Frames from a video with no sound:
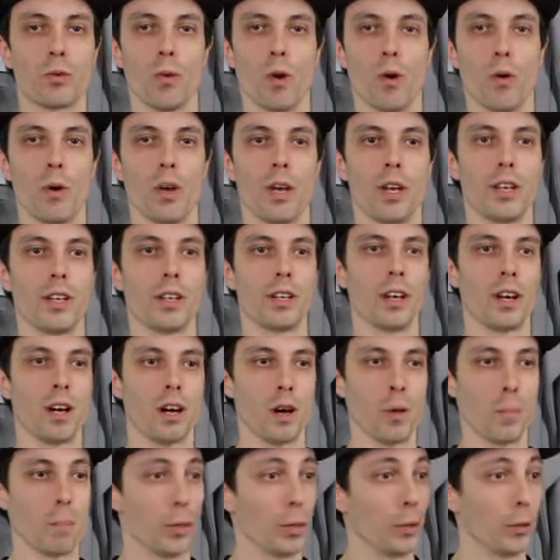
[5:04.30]
growing,
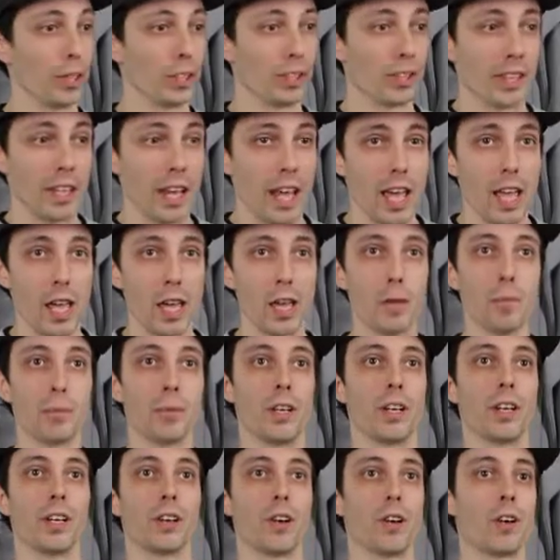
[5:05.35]
uh, building the name,
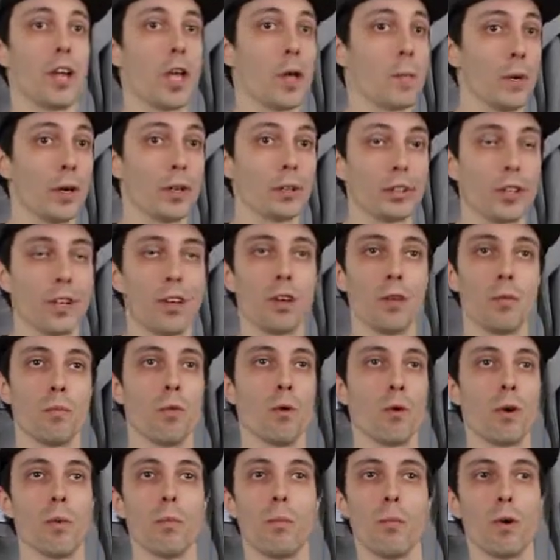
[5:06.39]
getting our name out there
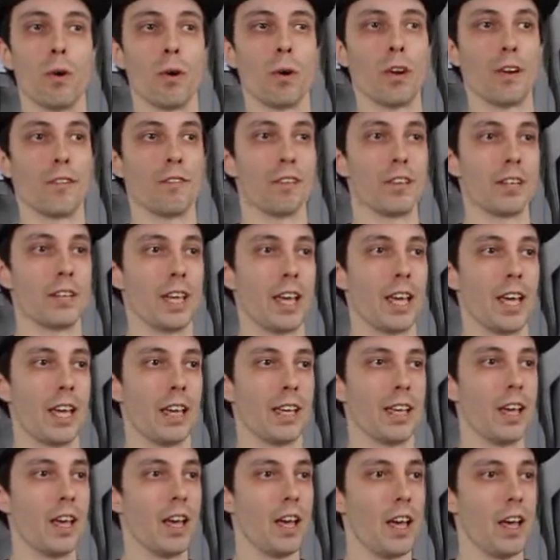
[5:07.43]
more and more every
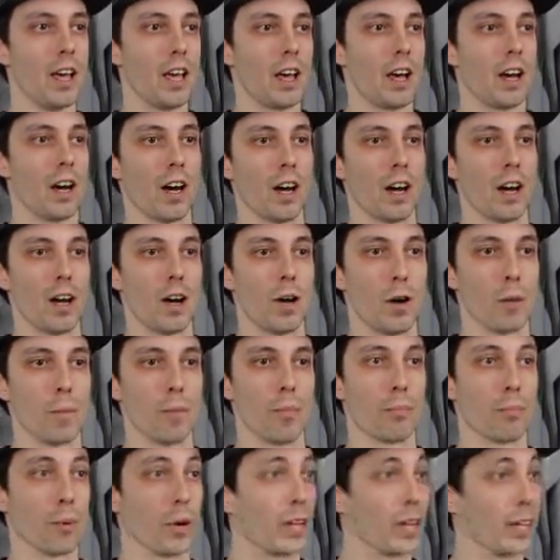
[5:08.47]
day,
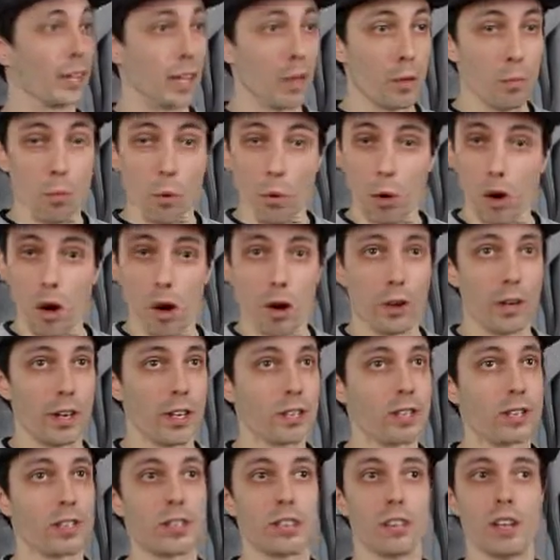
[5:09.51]
um, bringing in more
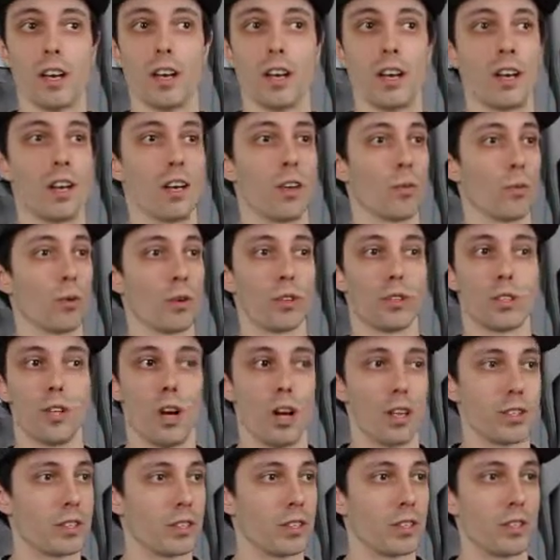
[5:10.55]
artists. Uh, we're
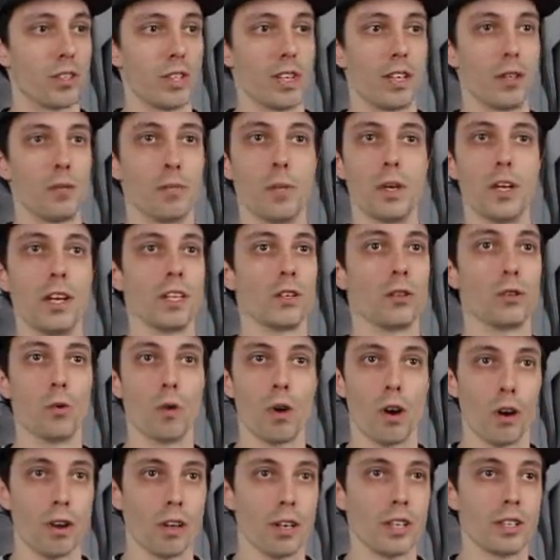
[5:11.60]
constantly meeting new
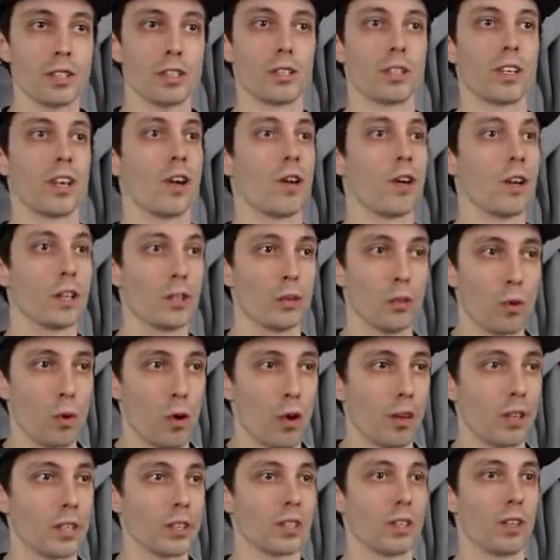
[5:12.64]
artists, carrying new
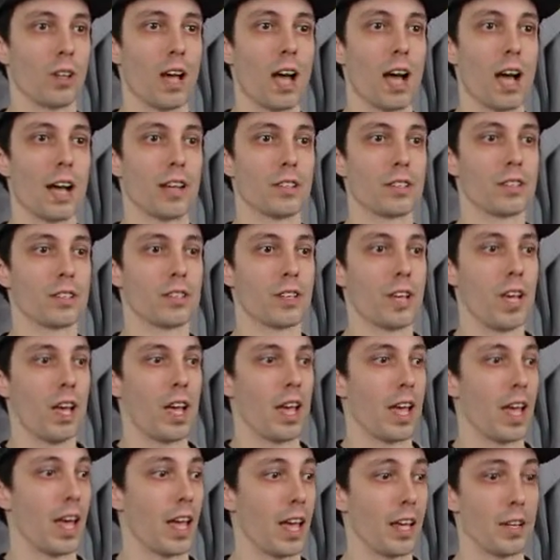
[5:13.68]
artist glass,
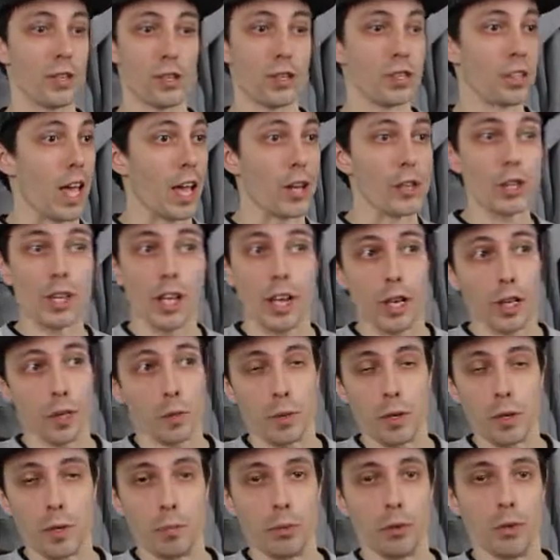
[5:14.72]
and just educating
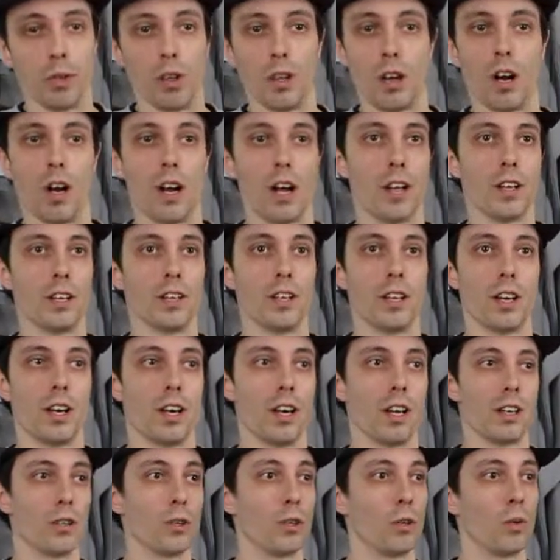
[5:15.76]
people on
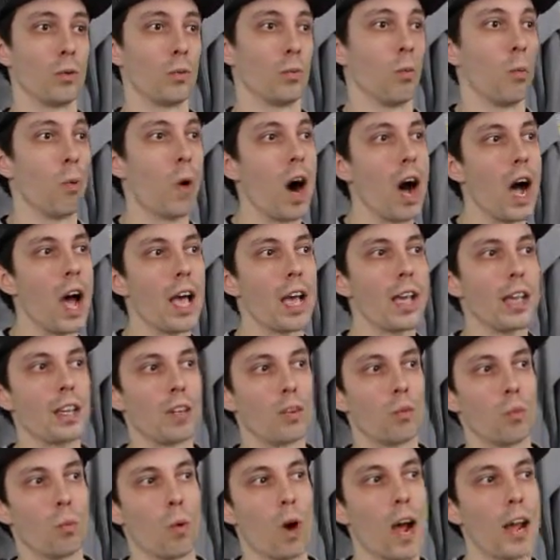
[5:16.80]
uh, you know,
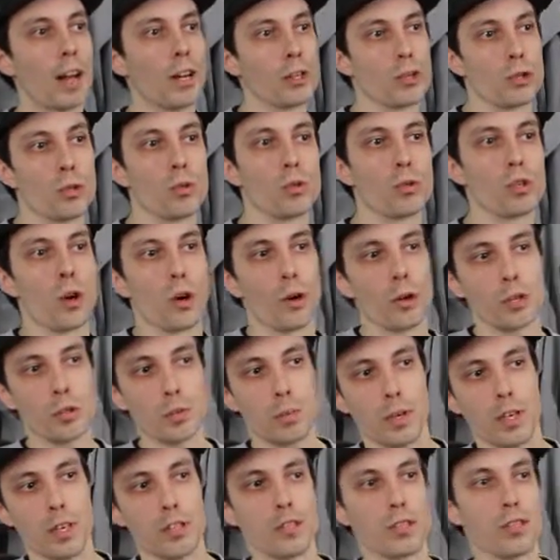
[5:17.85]
why why to choose
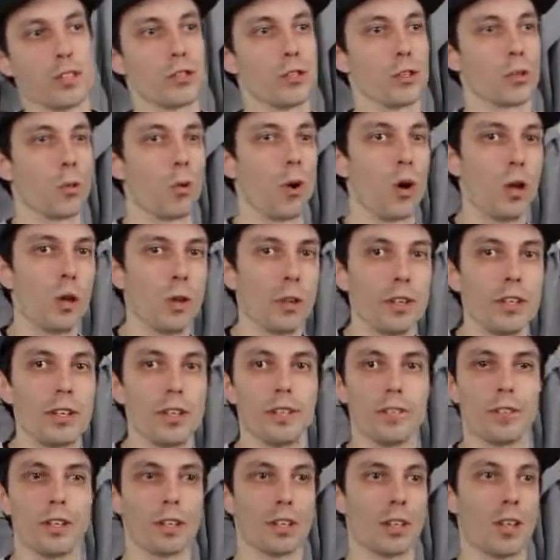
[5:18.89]
artist pieces, the quality
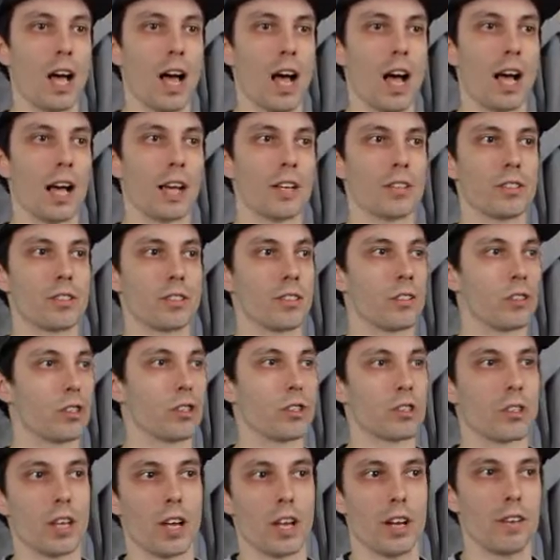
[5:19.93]
of the glass, and
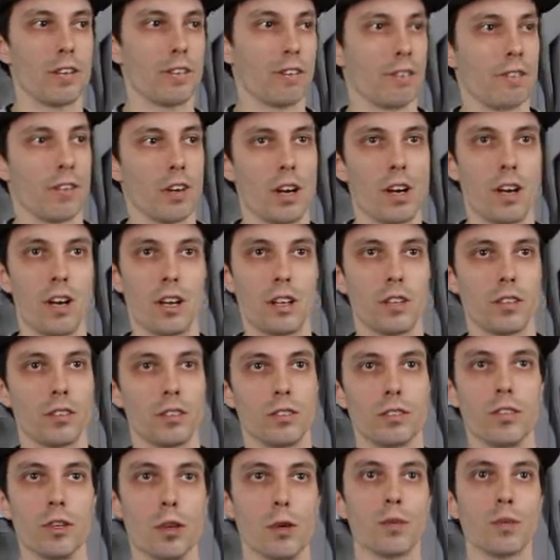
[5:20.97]
just kind of uh,
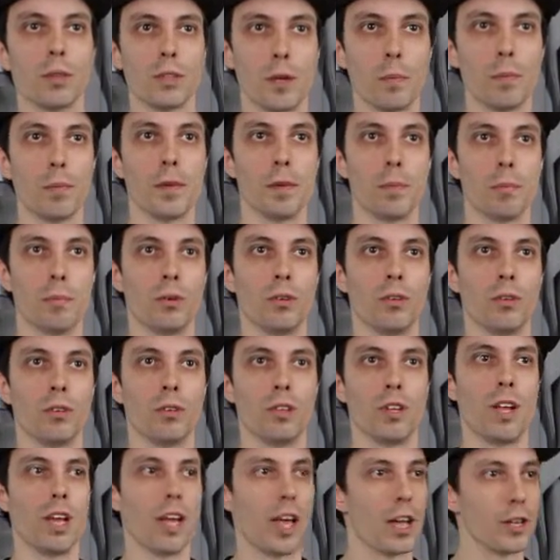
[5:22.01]
you know, get
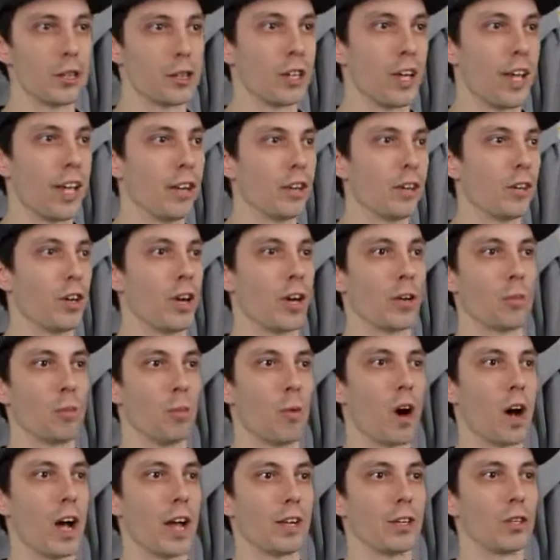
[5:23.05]
people educated on
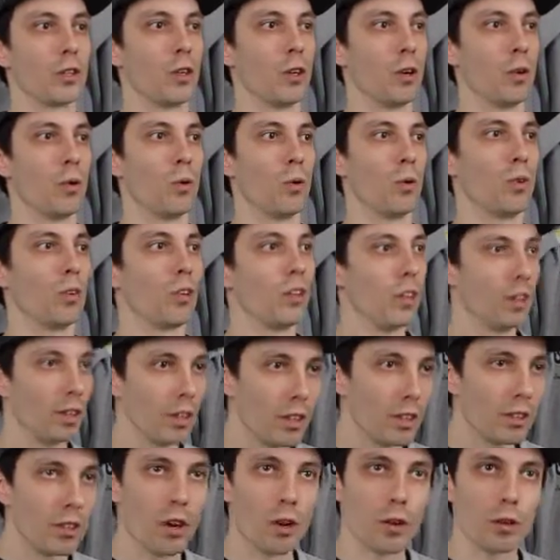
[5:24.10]
why to go
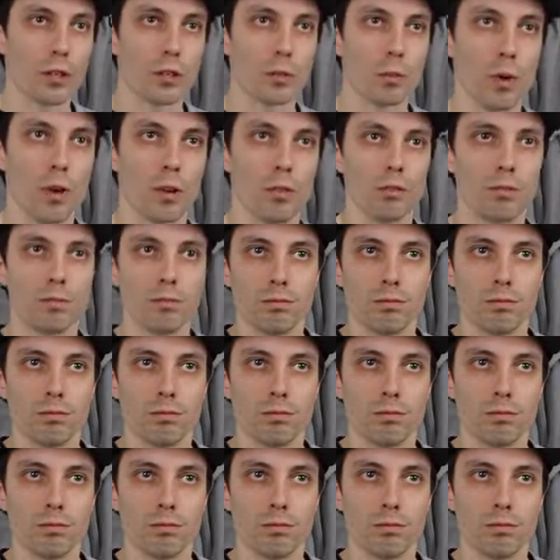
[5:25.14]
the artist route.